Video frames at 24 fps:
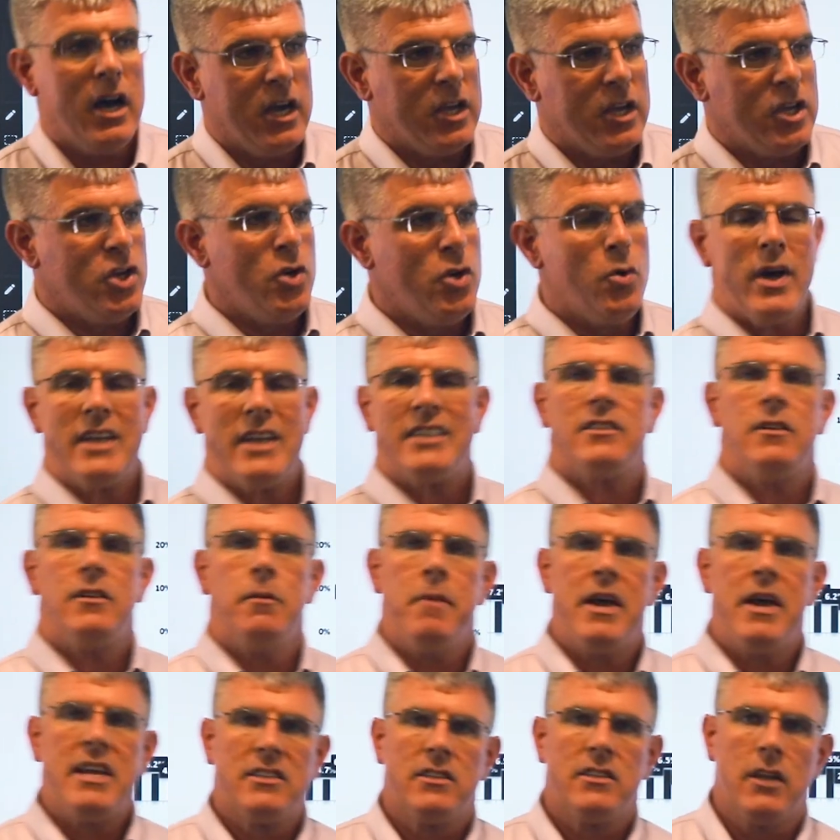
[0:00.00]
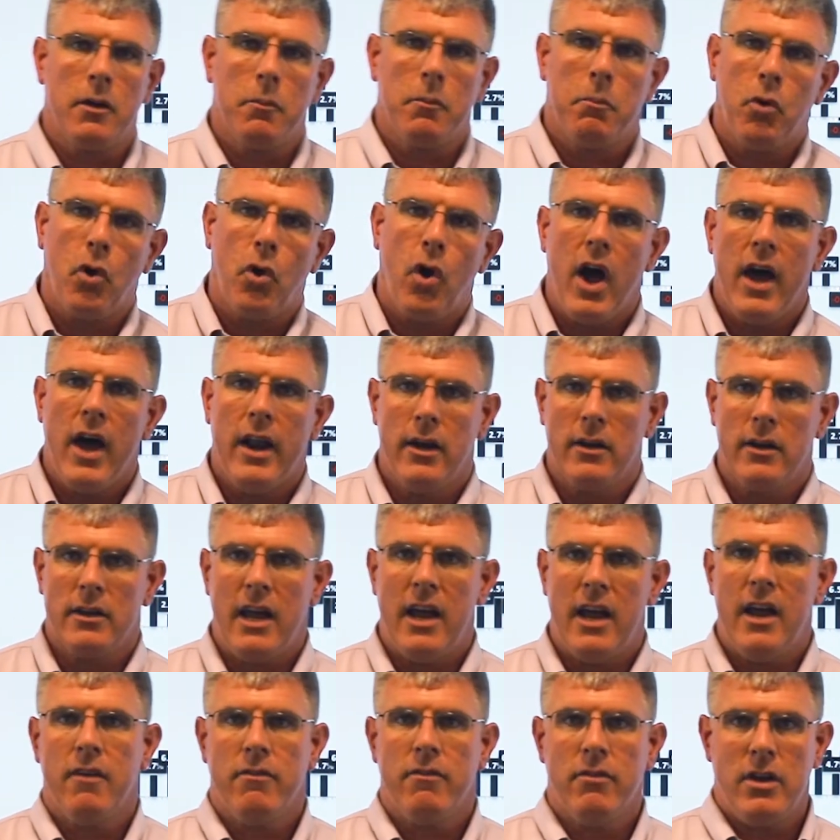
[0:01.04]
U.S. domestic product
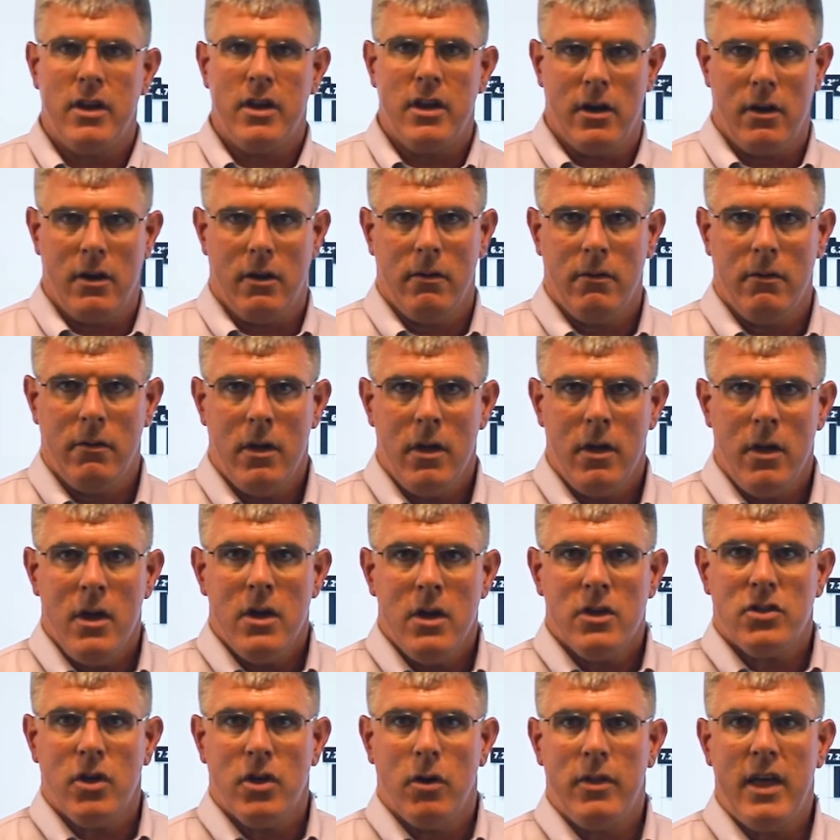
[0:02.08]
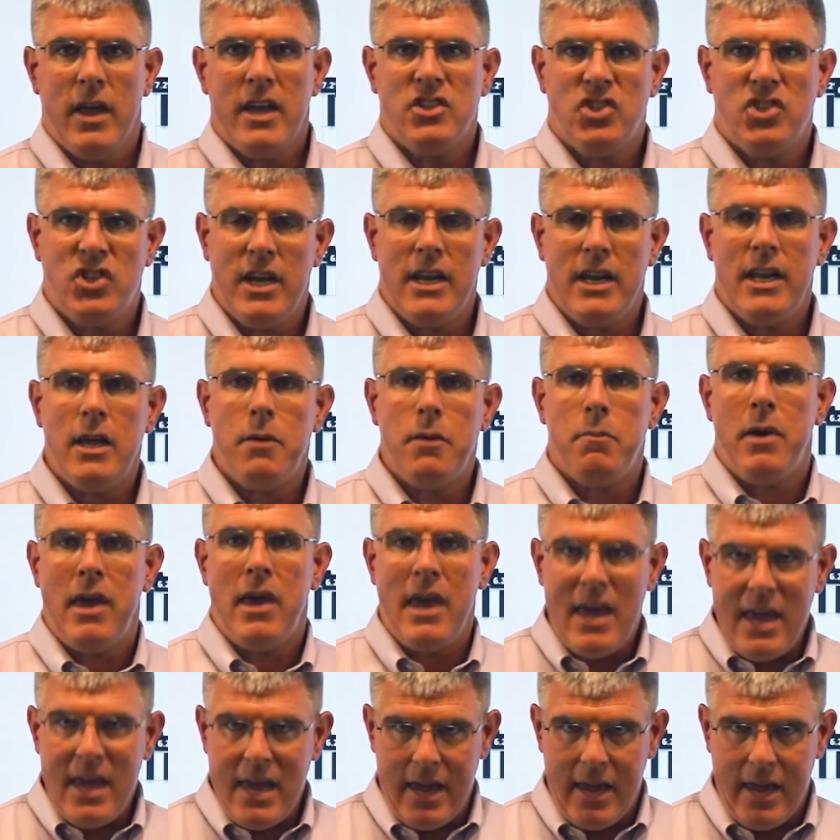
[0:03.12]
every year. So that
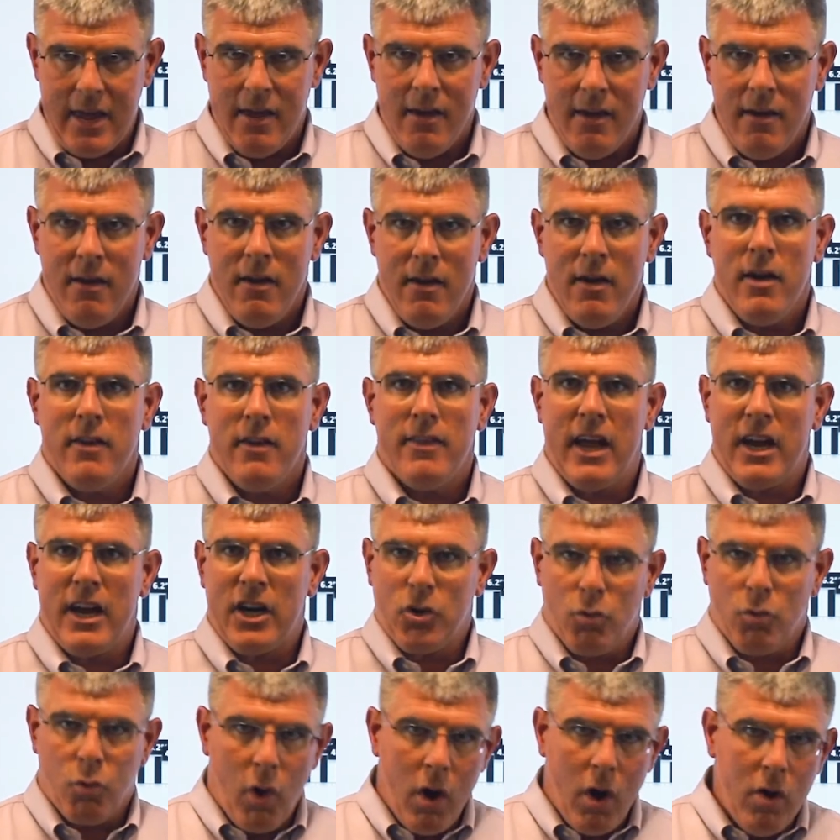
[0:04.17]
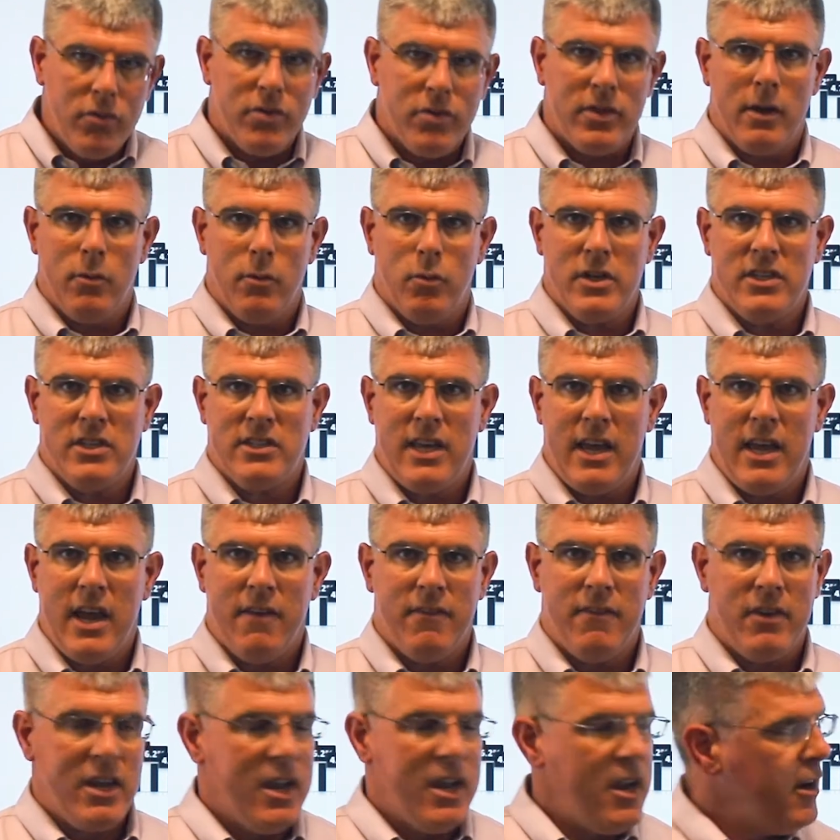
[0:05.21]
GDP, that growth that we see
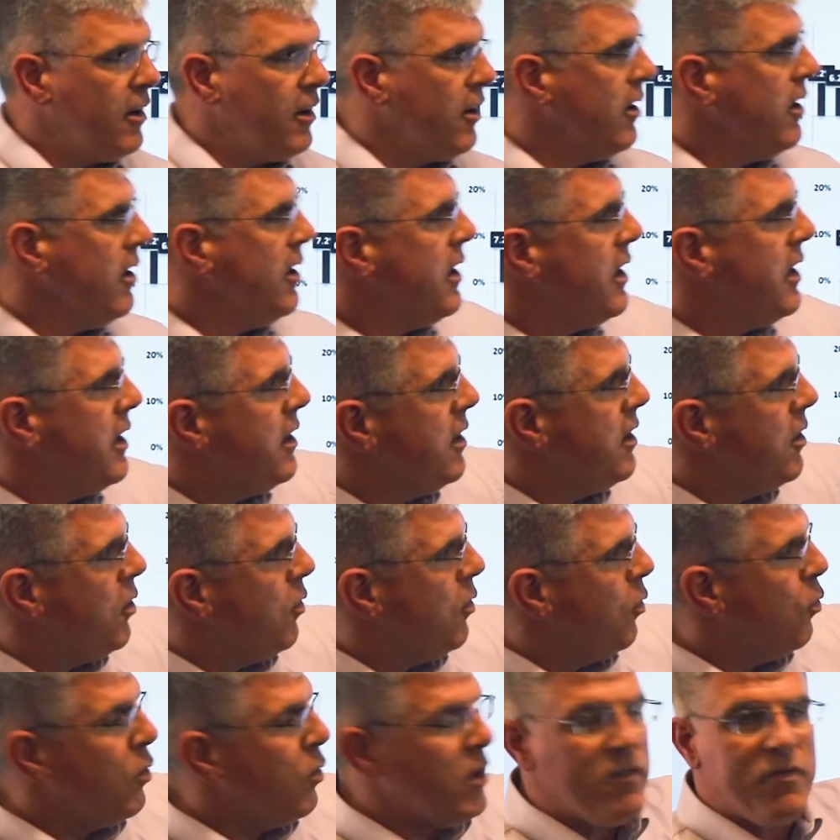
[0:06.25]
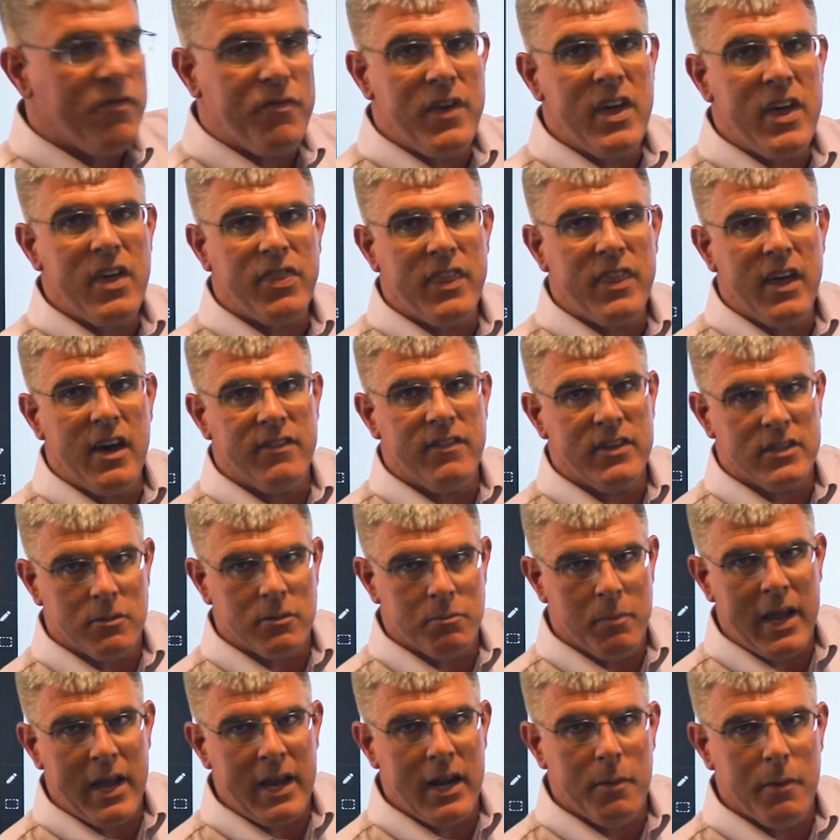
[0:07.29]
every year, 1/5 of it's
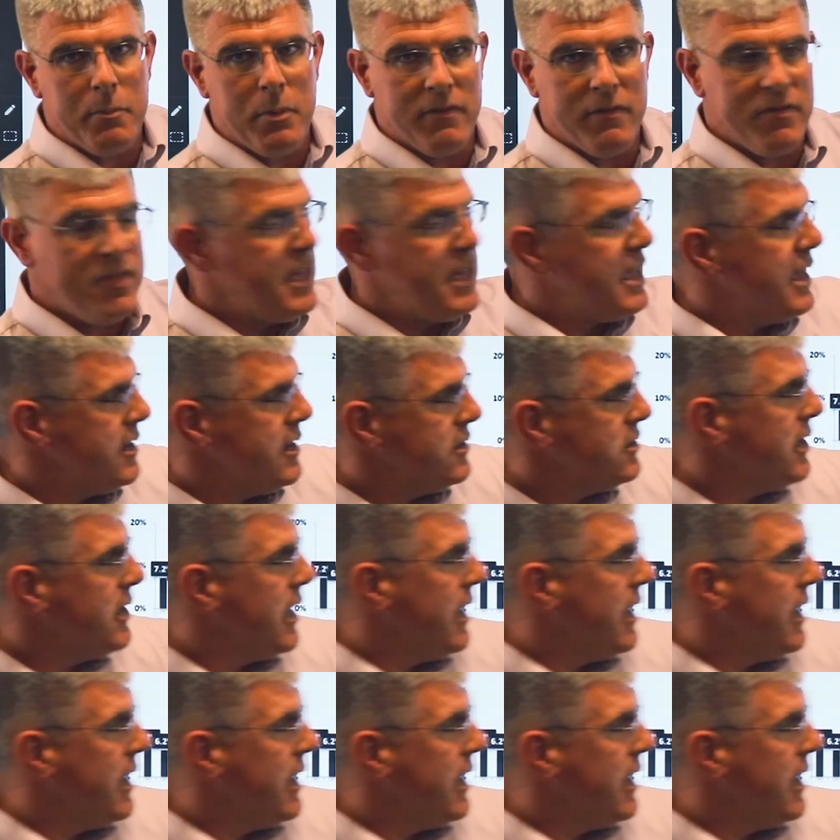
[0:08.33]
made up of this.